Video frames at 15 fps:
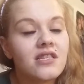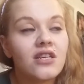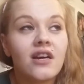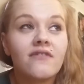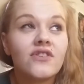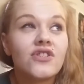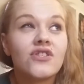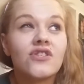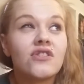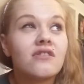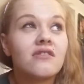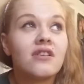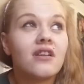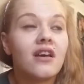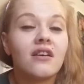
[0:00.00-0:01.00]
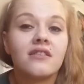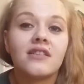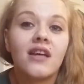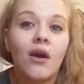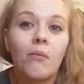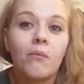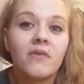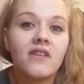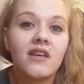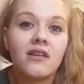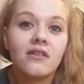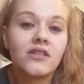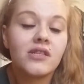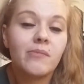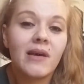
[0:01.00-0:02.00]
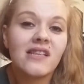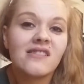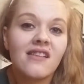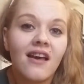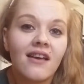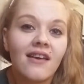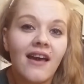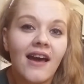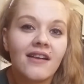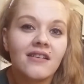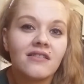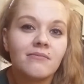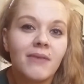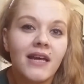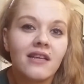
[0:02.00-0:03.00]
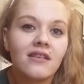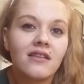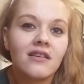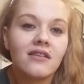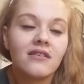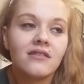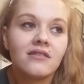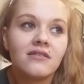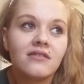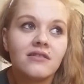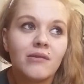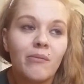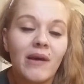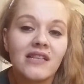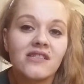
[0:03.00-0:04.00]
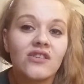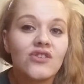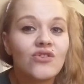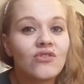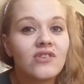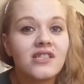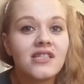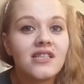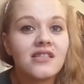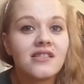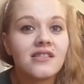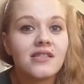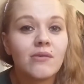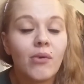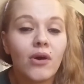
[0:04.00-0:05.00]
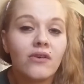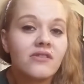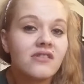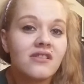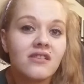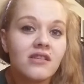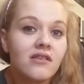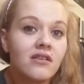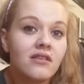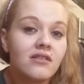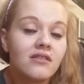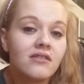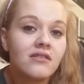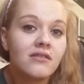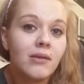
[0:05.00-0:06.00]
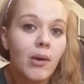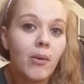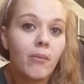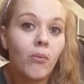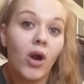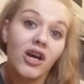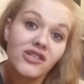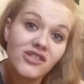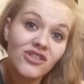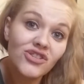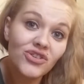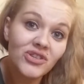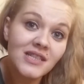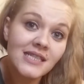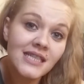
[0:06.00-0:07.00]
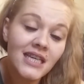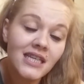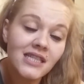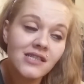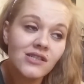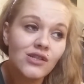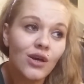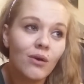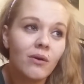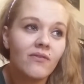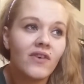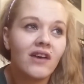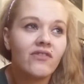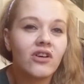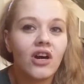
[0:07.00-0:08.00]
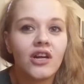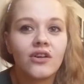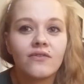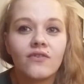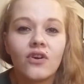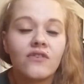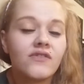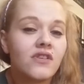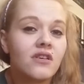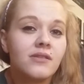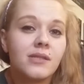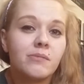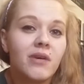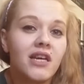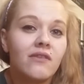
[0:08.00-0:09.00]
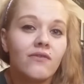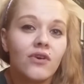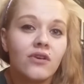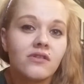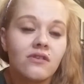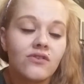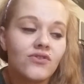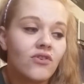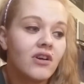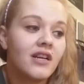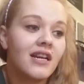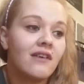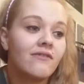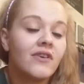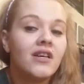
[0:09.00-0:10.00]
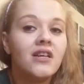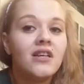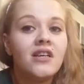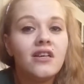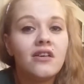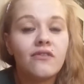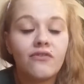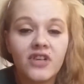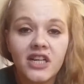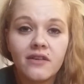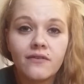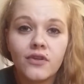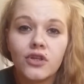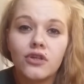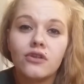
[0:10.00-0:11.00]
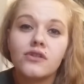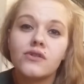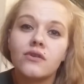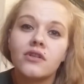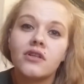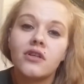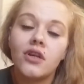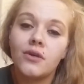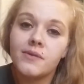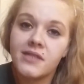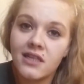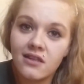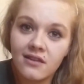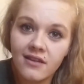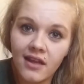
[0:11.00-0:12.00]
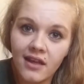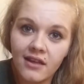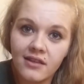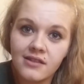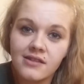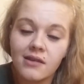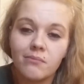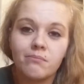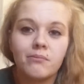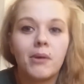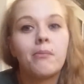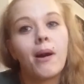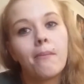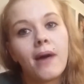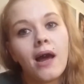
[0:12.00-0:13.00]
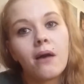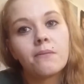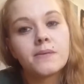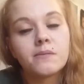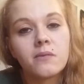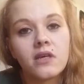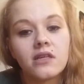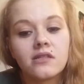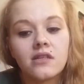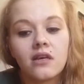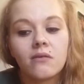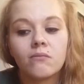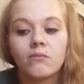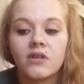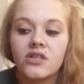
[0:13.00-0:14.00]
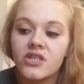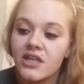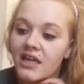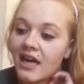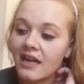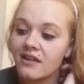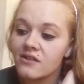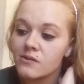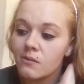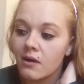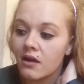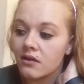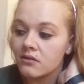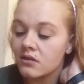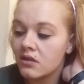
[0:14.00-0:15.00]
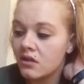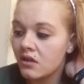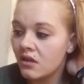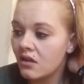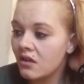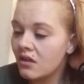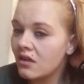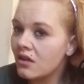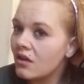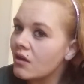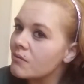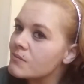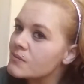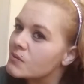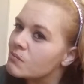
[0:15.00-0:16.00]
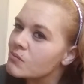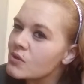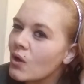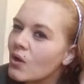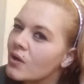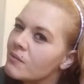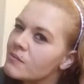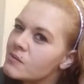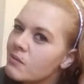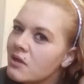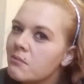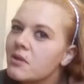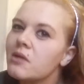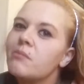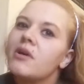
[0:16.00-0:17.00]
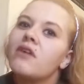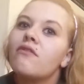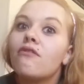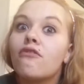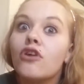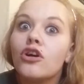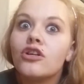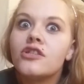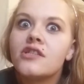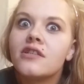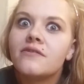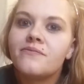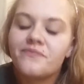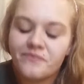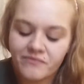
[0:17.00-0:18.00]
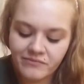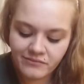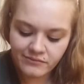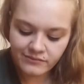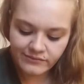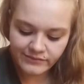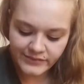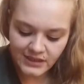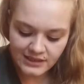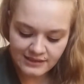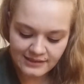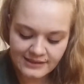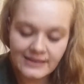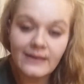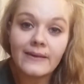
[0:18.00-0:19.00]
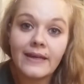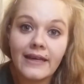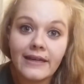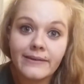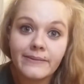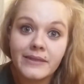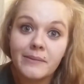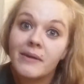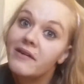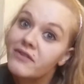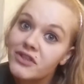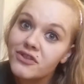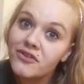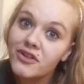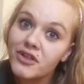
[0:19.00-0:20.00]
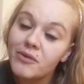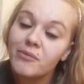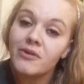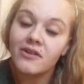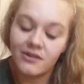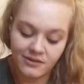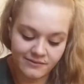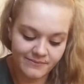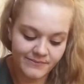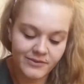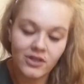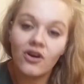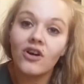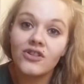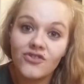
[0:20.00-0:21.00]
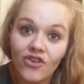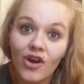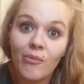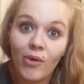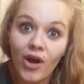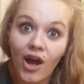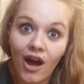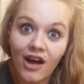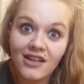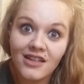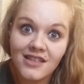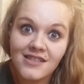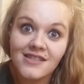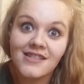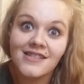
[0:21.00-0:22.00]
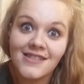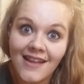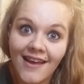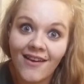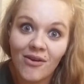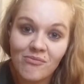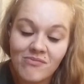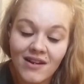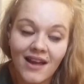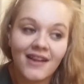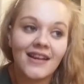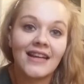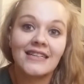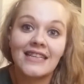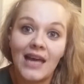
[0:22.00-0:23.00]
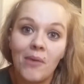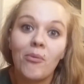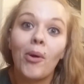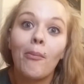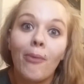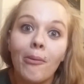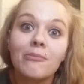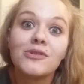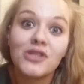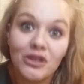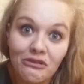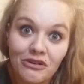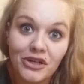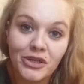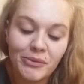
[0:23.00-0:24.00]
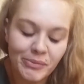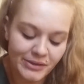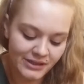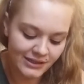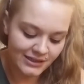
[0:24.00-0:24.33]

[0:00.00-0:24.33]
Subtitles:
I have to just, you know, get on with it and do the best that I can and make the better choices as opposed to the worse of choices. So if I haven't got enough like certain speed foods, I'll try and have free foods and low sin things. And my mum helps me as when she can as well, sometimes when I'm in a bit of a rut. So yeah, it's a bit of a struggle, but I try my hardest to stay on plan and get my bum to group.